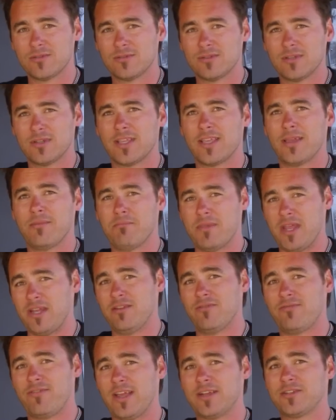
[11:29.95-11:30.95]
that get
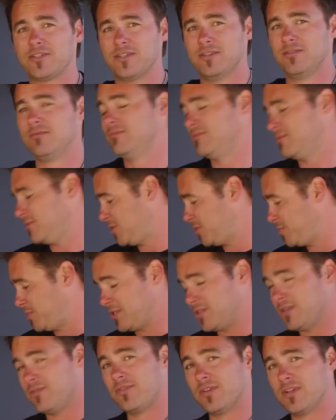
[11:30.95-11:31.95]
manufactured
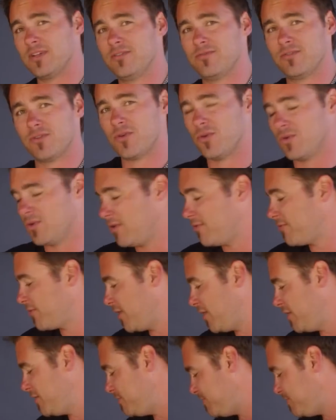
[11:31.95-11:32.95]
specifically for Core Offroad.